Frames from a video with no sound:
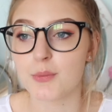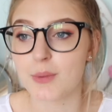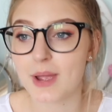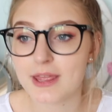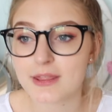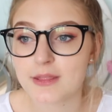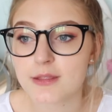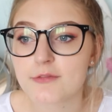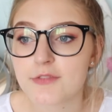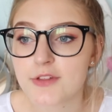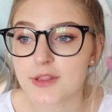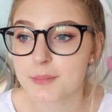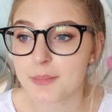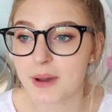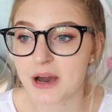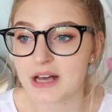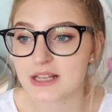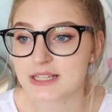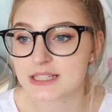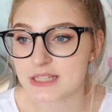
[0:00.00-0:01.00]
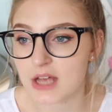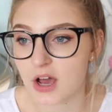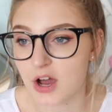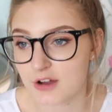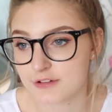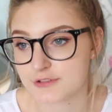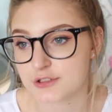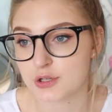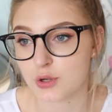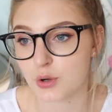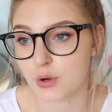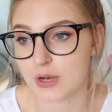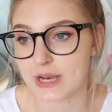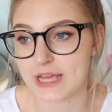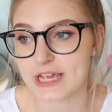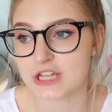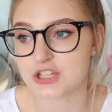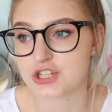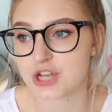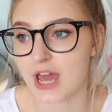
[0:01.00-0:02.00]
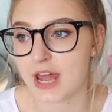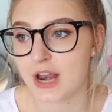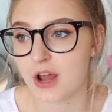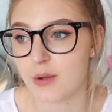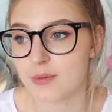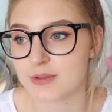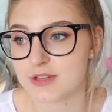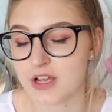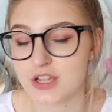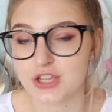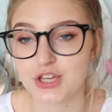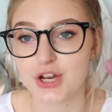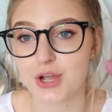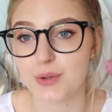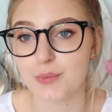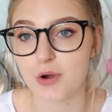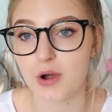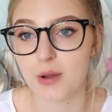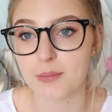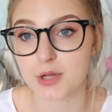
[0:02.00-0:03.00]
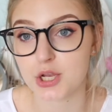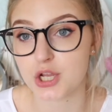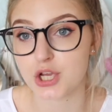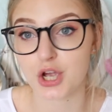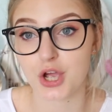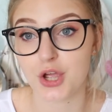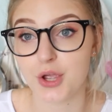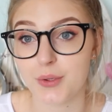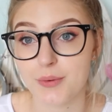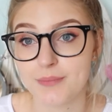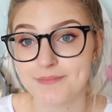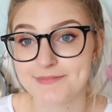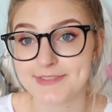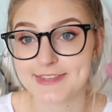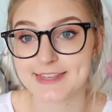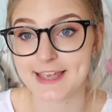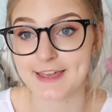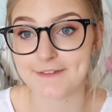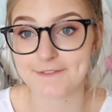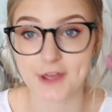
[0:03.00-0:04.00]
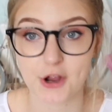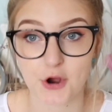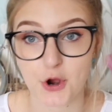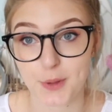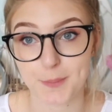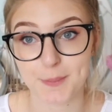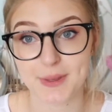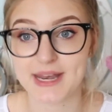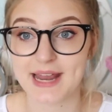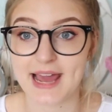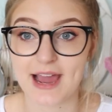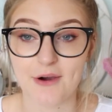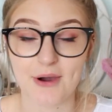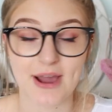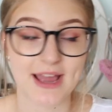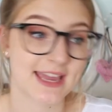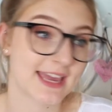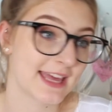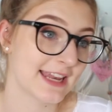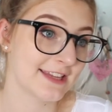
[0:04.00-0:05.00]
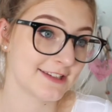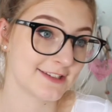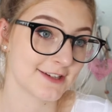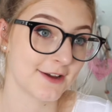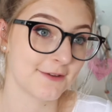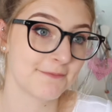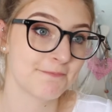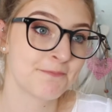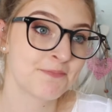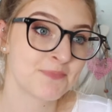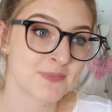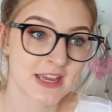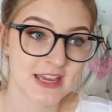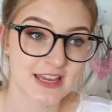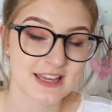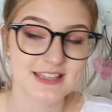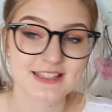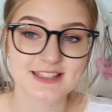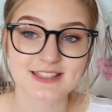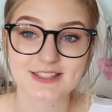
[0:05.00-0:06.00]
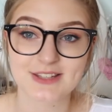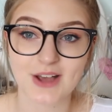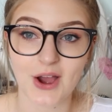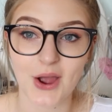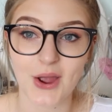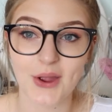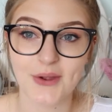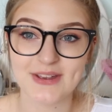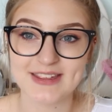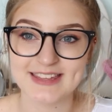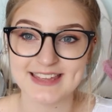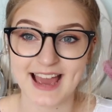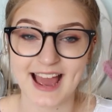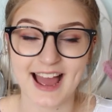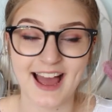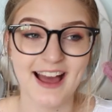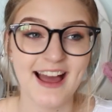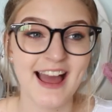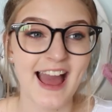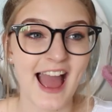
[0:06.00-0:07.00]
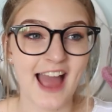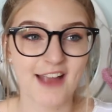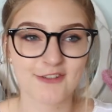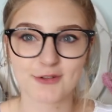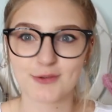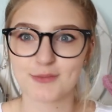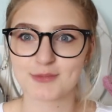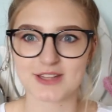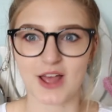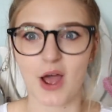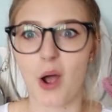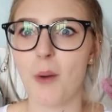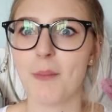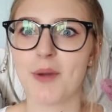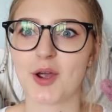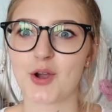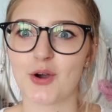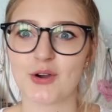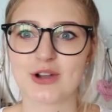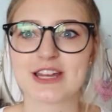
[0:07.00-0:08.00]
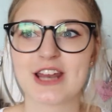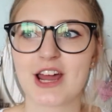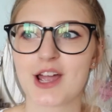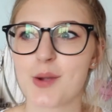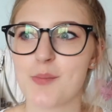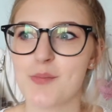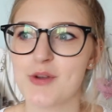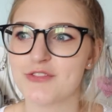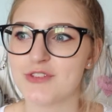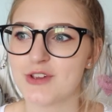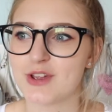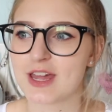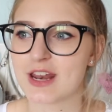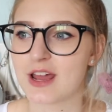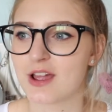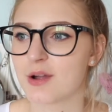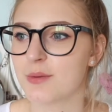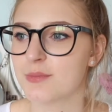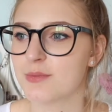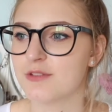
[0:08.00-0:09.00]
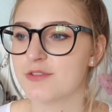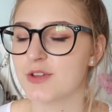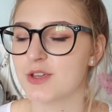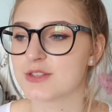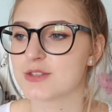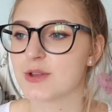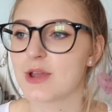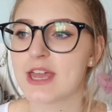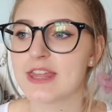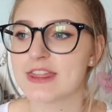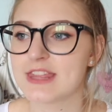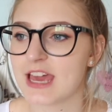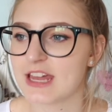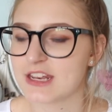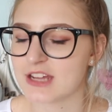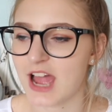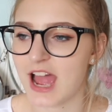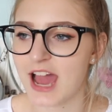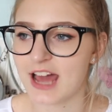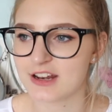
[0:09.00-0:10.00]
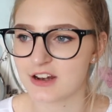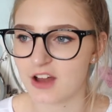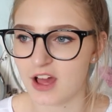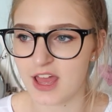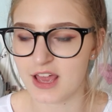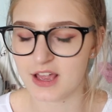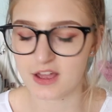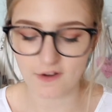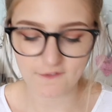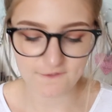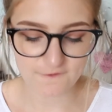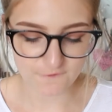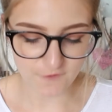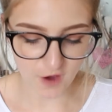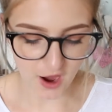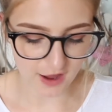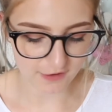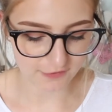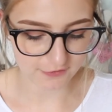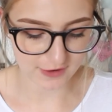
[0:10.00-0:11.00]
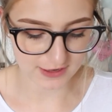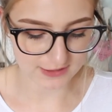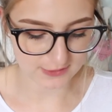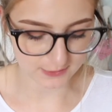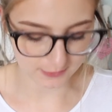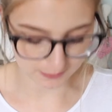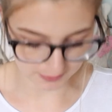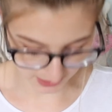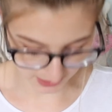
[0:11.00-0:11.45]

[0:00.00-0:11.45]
were waiting for the bus after college, and I was like, you know what, I'm going to go see if they're open now and get it done. So yeah, everyone was like, oh my god, can I come with you, can I come with you? So in the end, I had like 5 friends with